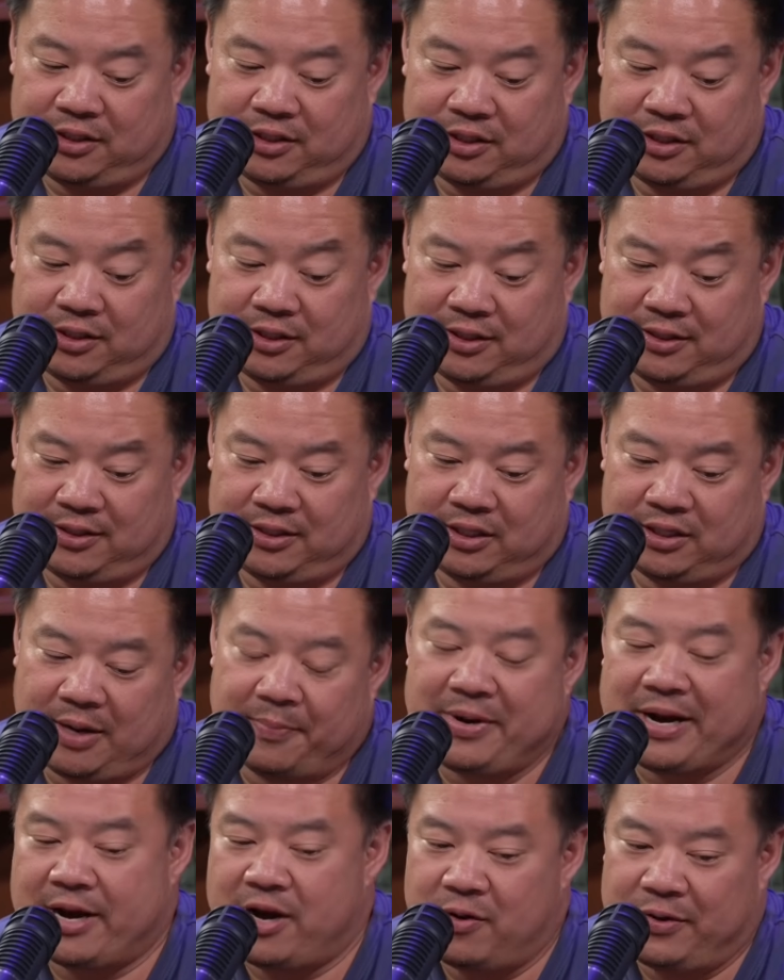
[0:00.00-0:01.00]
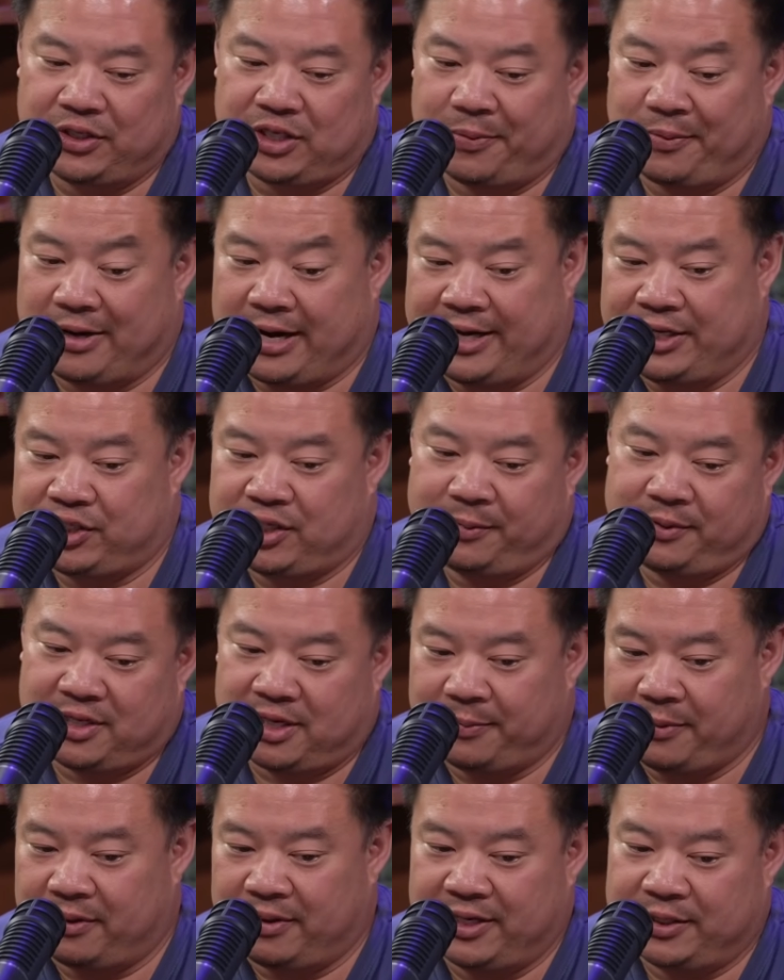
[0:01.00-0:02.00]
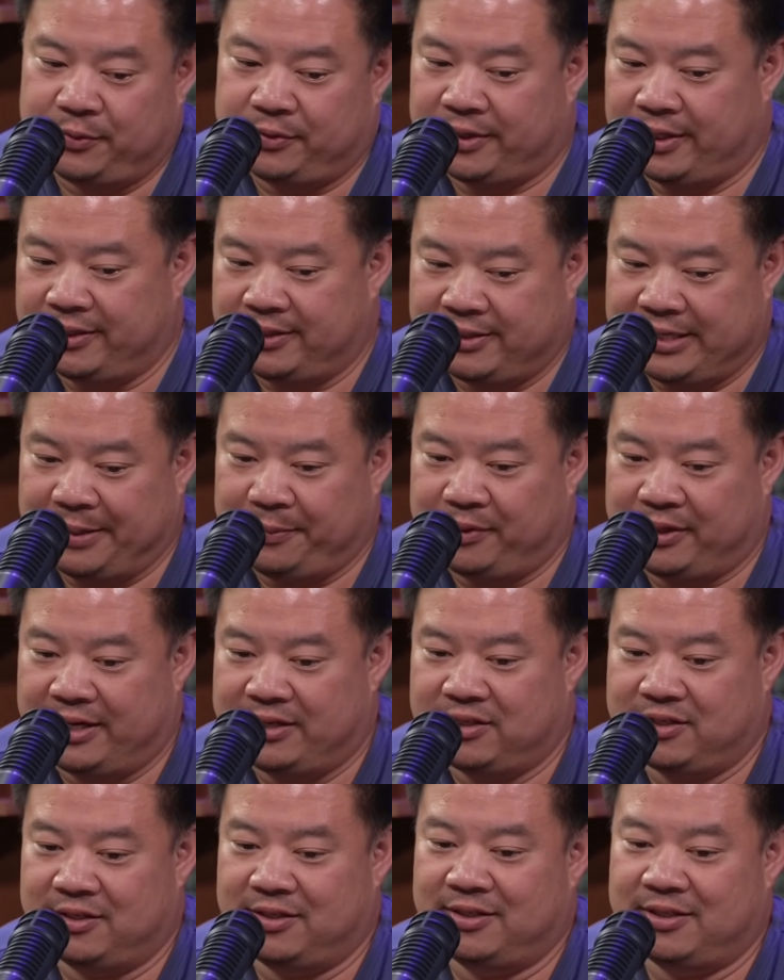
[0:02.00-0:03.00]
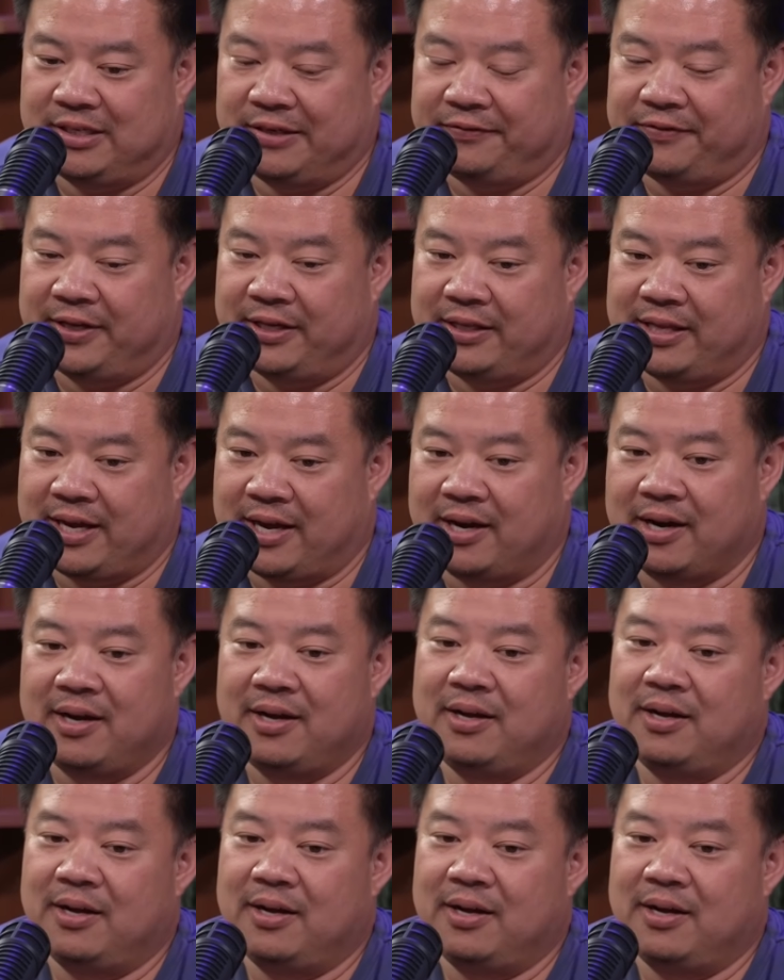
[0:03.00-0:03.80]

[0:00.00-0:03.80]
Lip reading: just to consider. I mean, I know he's talking about ice cream. He's talking about things with like stabilizers and stuff like that.